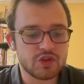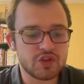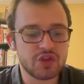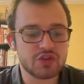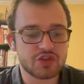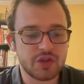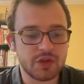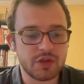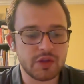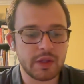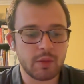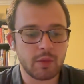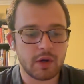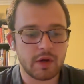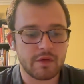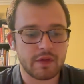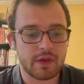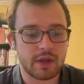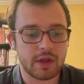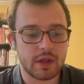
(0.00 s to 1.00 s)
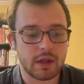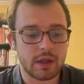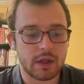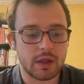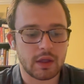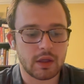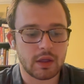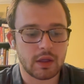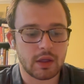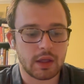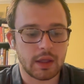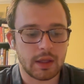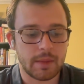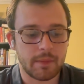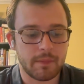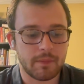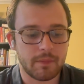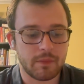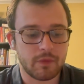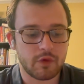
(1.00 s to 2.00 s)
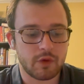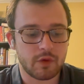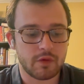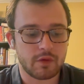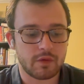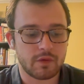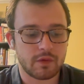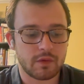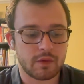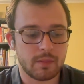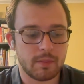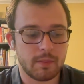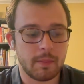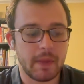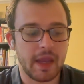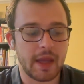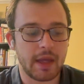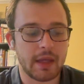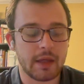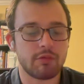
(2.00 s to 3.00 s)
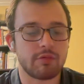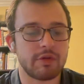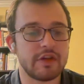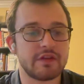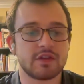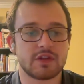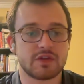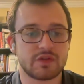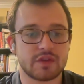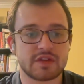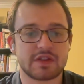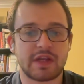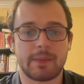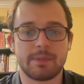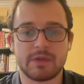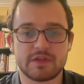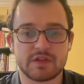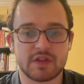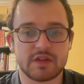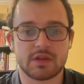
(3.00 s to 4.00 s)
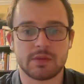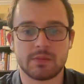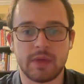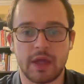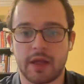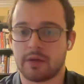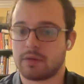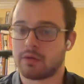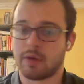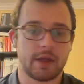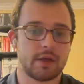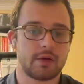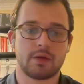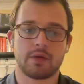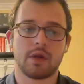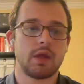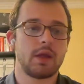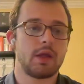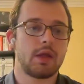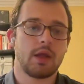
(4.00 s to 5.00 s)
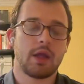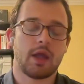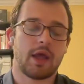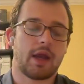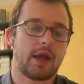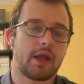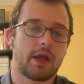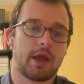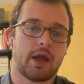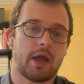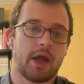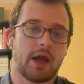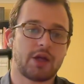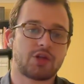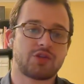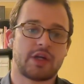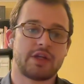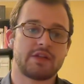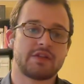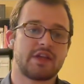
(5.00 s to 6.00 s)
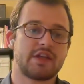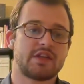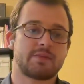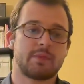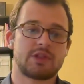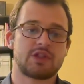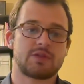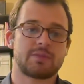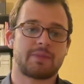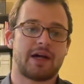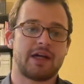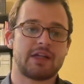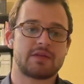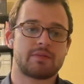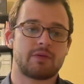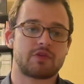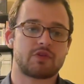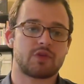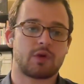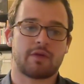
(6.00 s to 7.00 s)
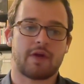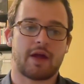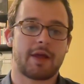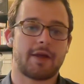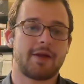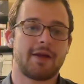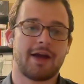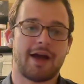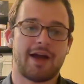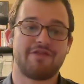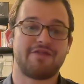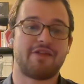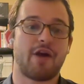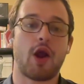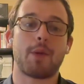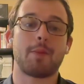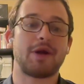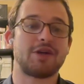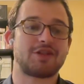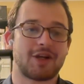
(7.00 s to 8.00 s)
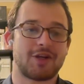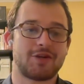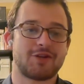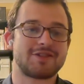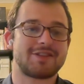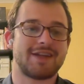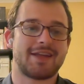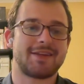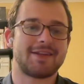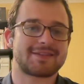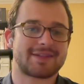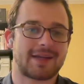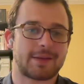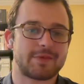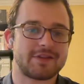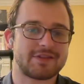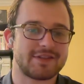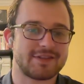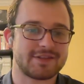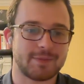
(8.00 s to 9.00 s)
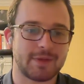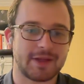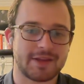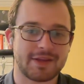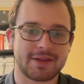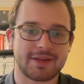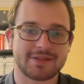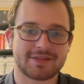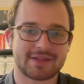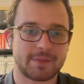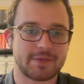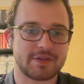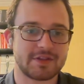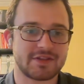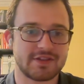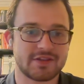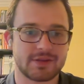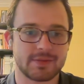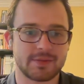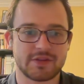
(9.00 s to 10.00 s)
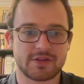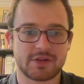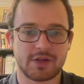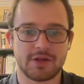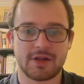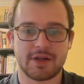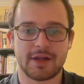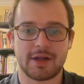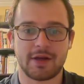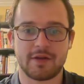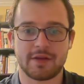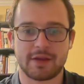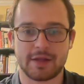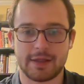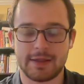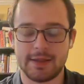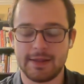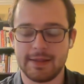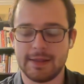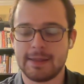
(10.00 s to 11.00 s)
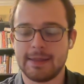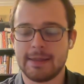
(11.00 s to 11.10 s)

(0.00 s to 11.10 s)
certainly one of the sort of main reasons for skepticism. And I try and say as much as possible, sort of, I very much understand the skepticism. I think the skepticism is good and healthy.